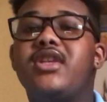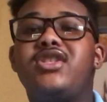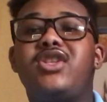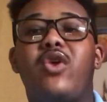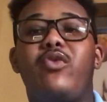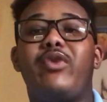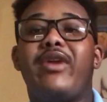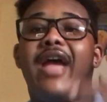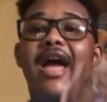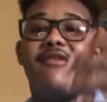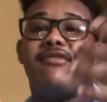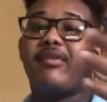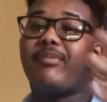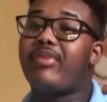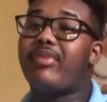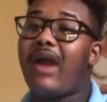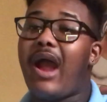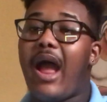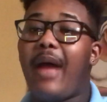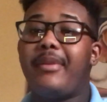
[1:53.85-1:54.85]
So we have a
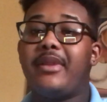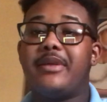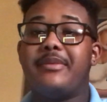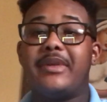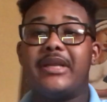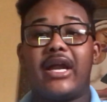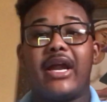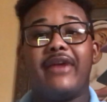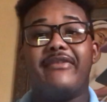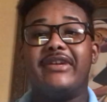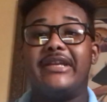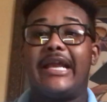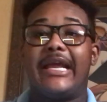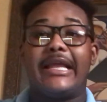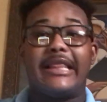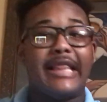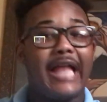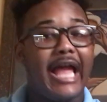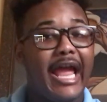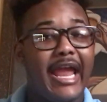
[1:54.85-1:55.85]
problem in our
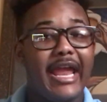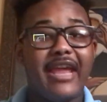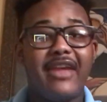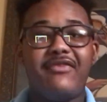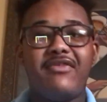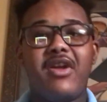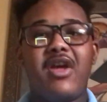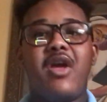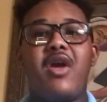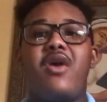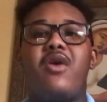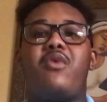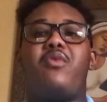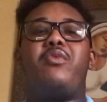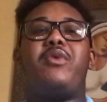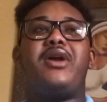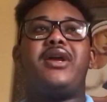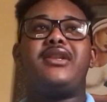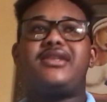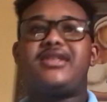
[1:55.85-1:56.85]
everyday life,
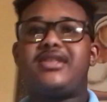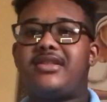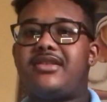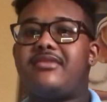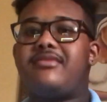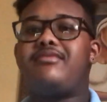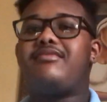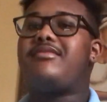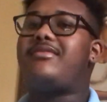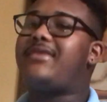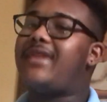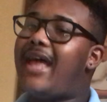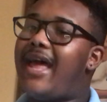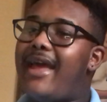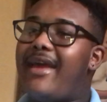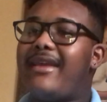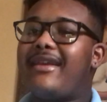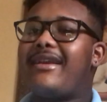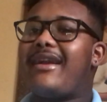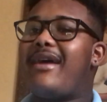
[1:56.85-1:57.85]
which
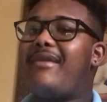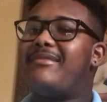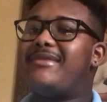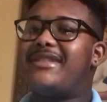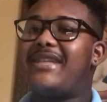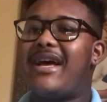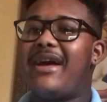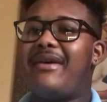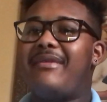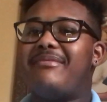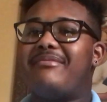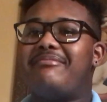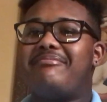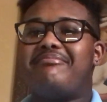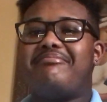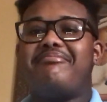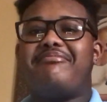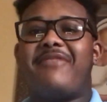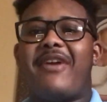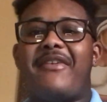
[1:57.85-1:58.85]
that comes up
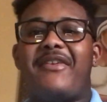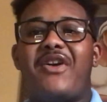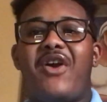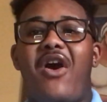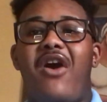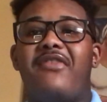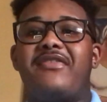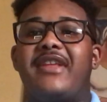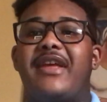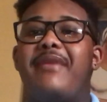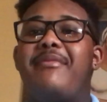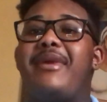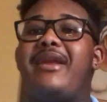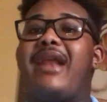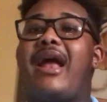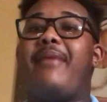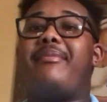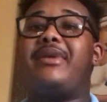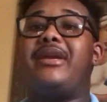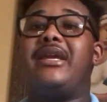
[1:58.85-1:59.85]
very often. It may
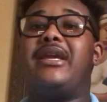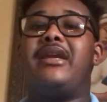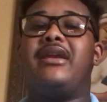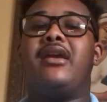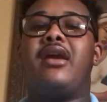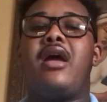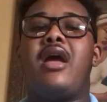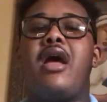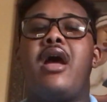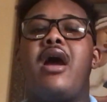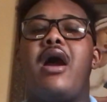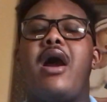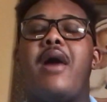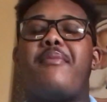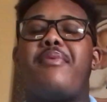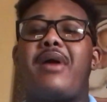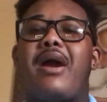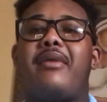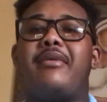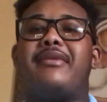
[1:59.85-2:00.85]
not be a
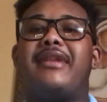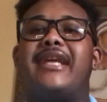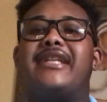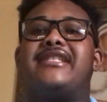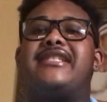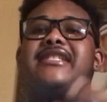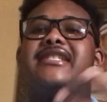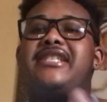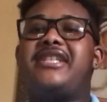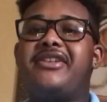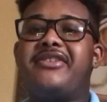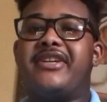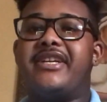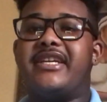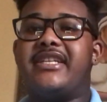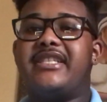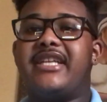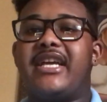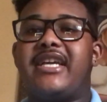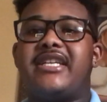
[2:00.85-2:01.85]
problem that's
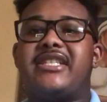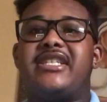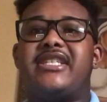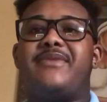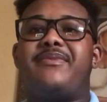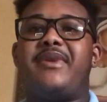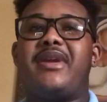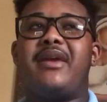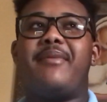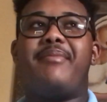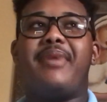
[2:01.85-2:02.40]
serious. It can just be a